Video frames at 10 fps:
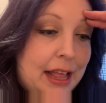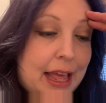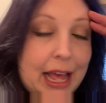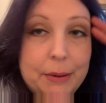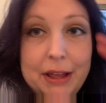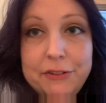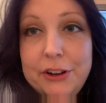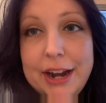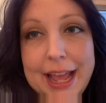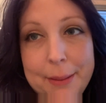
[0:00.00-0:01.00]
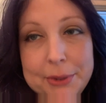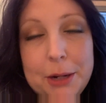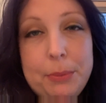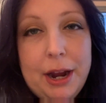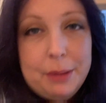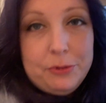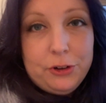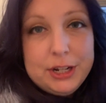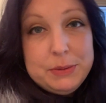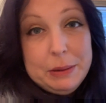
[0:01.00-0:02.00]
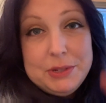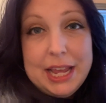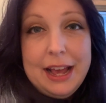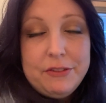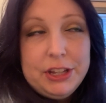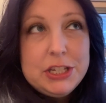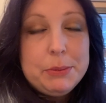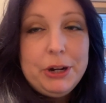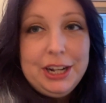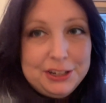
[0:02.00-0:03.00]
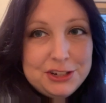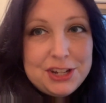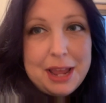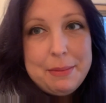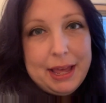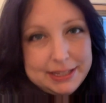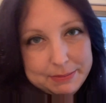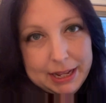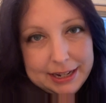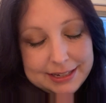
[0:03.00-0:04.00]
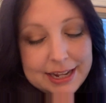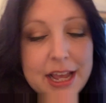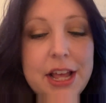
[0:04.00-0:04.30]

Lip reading: However, I am gonna prep for it to be able to have it tomorrow lunchtime as planned.